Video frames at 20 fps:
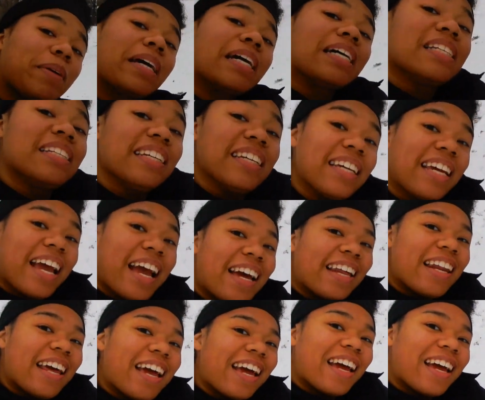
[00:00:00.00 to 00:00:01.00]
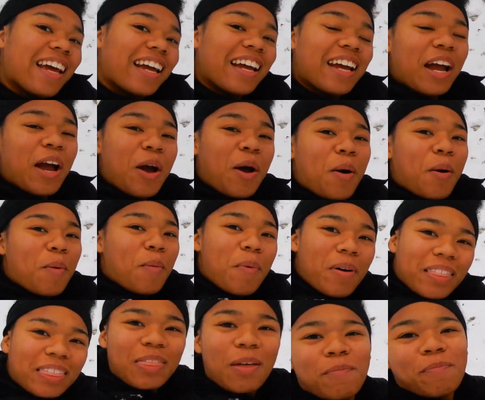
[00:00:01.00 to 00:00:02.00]
because he can't hang what do you
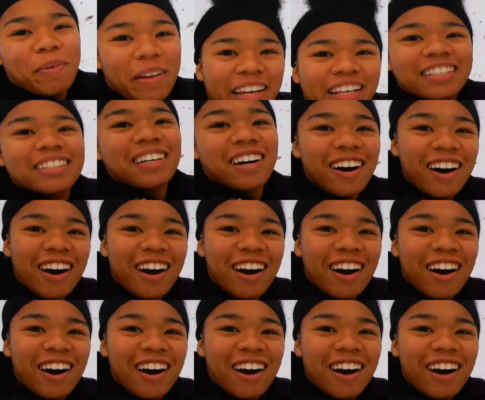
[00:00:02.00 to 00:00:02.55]
mean? with I the big down.